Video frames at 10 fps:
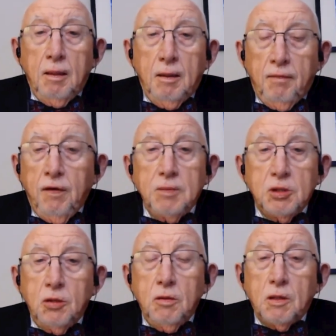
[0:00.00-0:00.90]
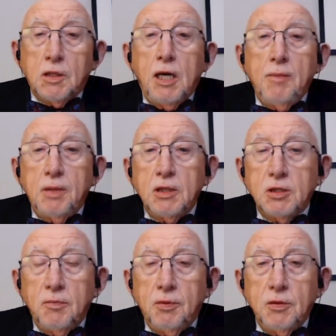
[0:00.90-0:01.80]
uh, pharmaceutical
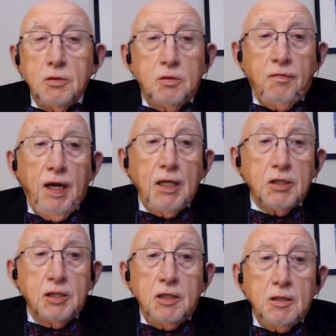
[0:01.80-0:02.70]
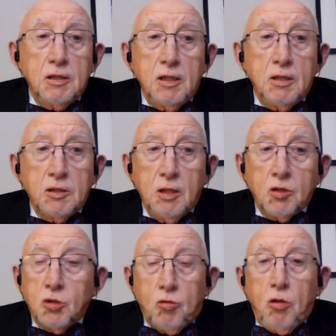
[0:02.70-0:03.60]
companies have produced vaccines is
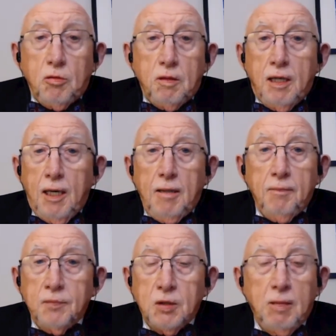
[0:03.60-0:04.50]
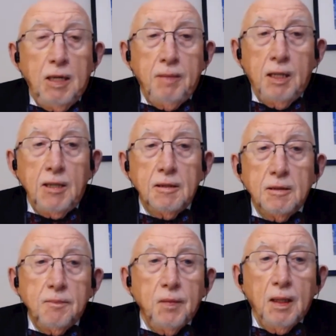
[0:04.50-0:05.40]
extraordinary, to my mind,
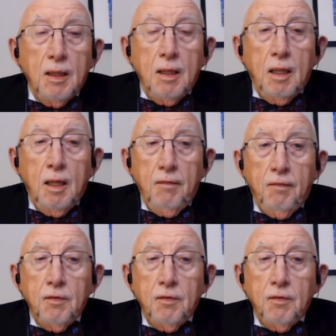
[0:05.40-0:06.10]
uh,